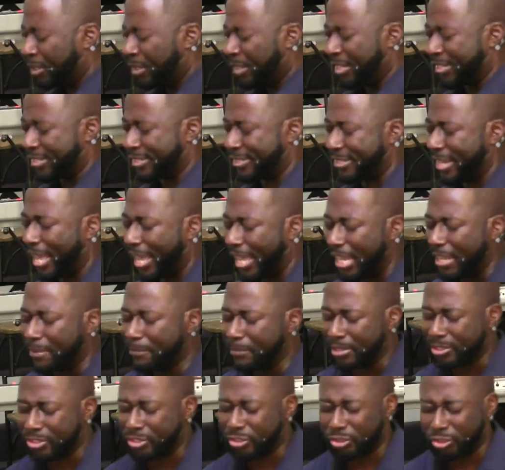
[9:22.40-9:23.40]
His name
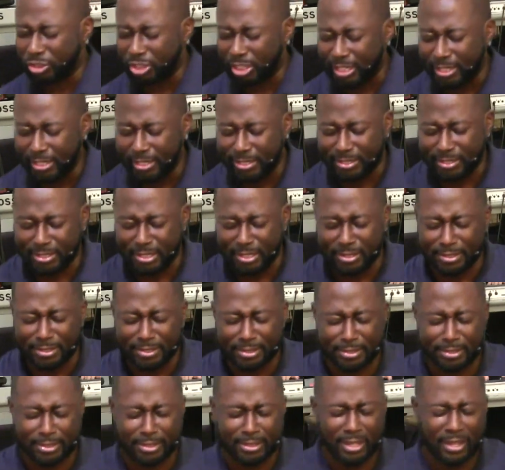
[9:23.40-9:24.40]
is
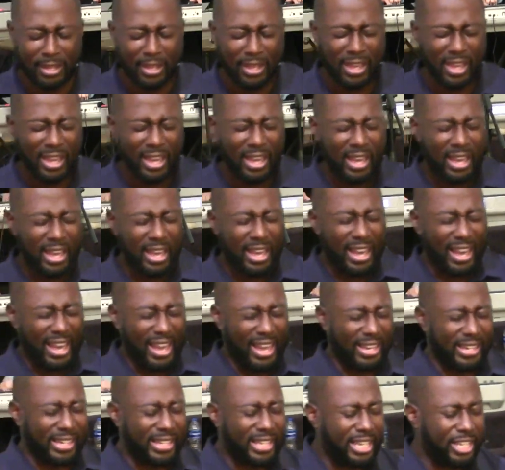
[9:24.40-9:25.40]
Jesus,
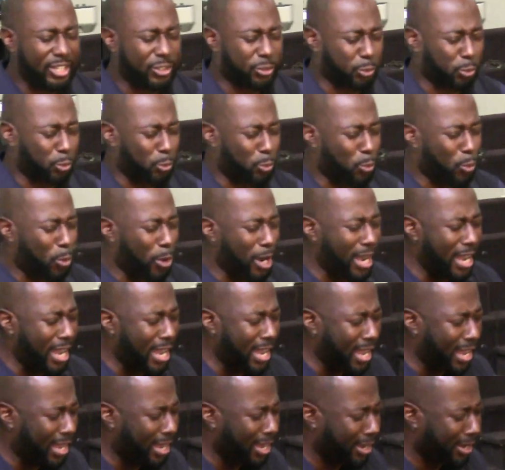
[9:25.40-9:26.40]
and he's
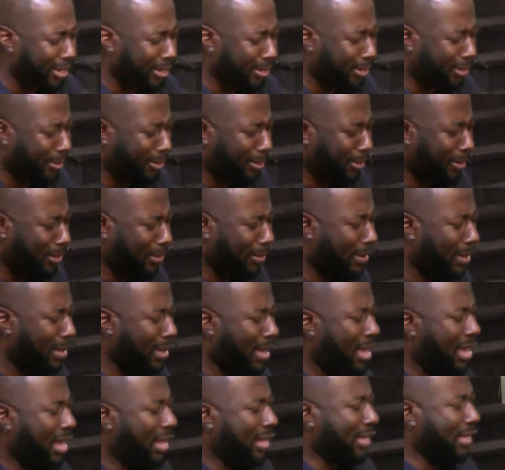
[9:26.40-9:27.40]
real.
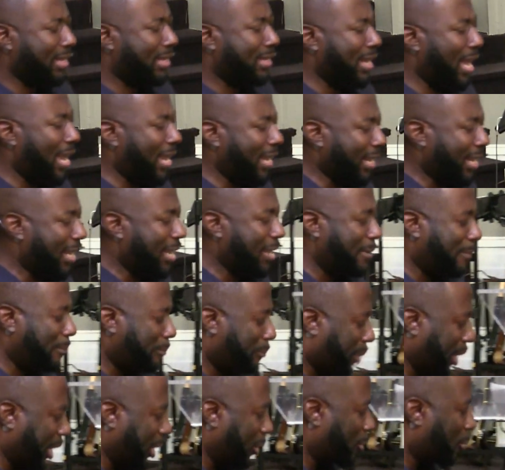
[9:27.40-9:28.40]
Let him
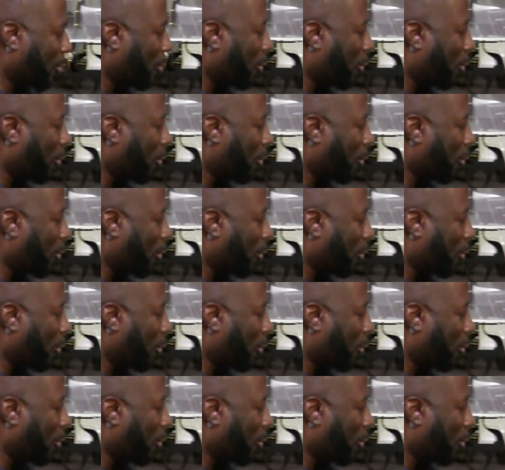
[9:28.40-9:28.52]
be